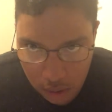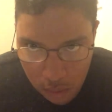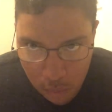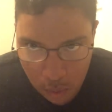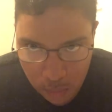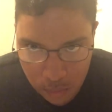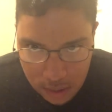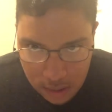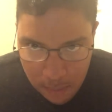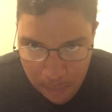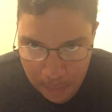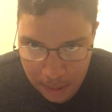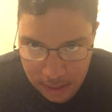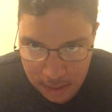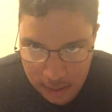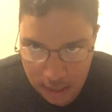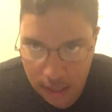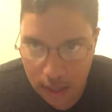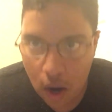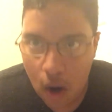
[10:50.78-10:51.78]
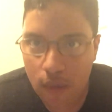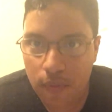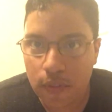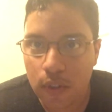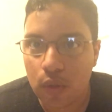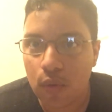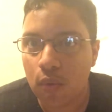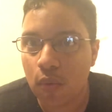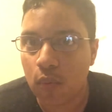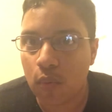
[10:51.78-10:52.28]
what was the best day off
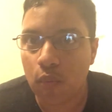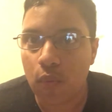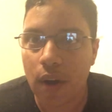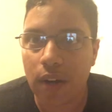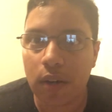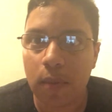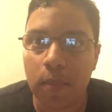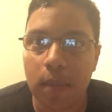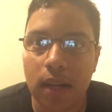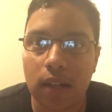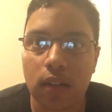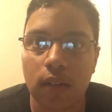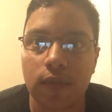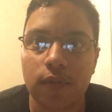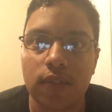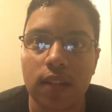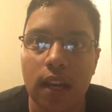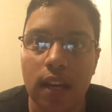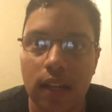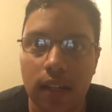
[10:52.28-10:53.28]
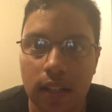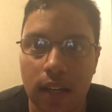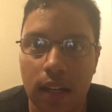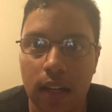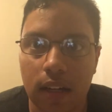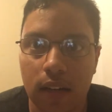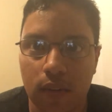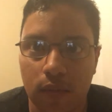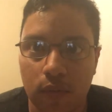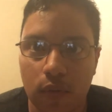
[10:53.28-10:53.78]
you recommend of taking
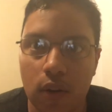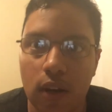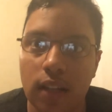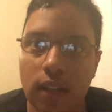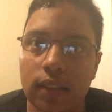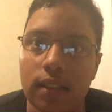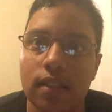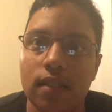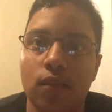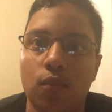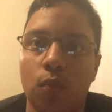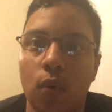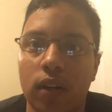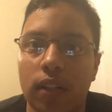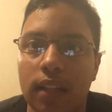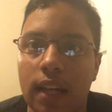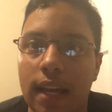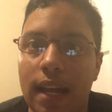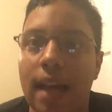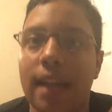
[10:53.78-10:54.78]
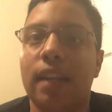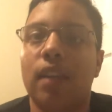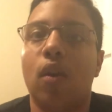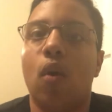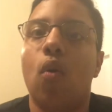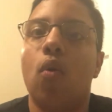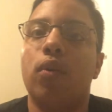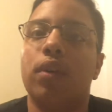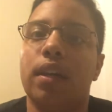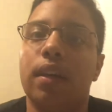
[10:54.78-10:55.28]
for at least one day out of the
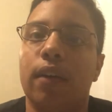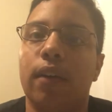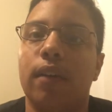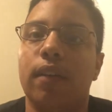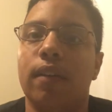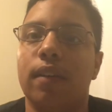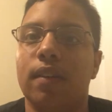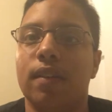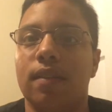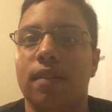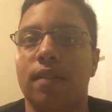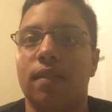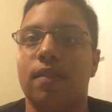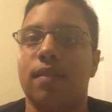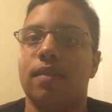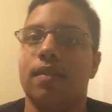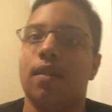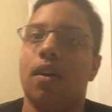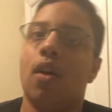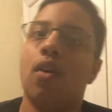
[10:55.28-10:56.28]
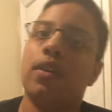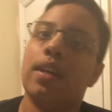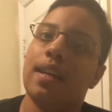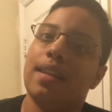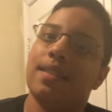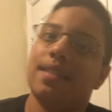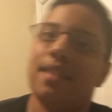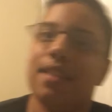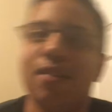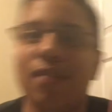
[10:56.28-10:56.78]
whole year okay
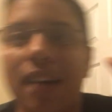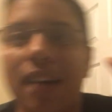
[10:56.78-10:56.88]
see you